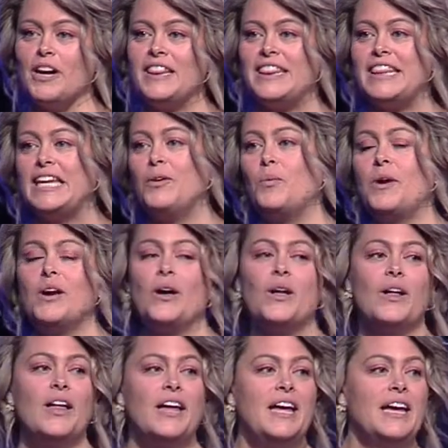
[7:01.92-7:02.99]
I think we
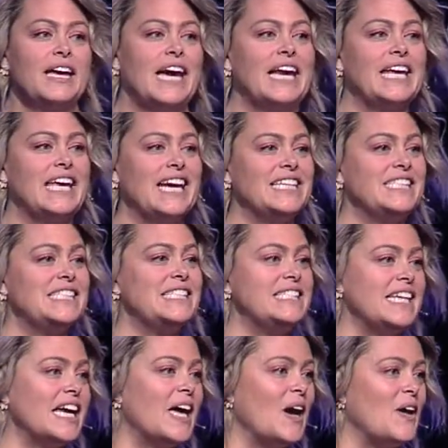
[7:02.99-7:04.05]
all kind of get
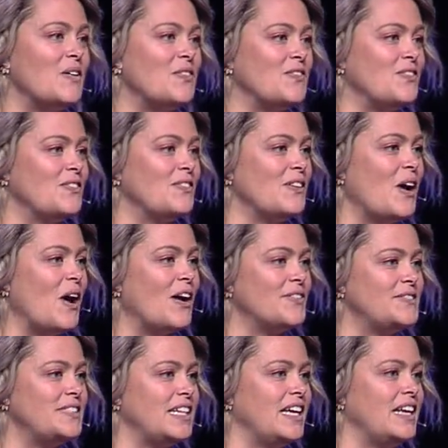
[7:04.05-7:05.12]
sick of,
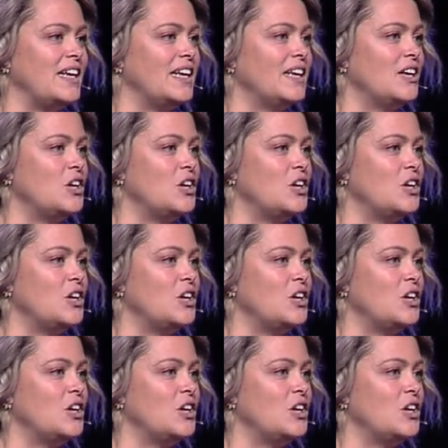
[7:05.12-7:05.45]
often,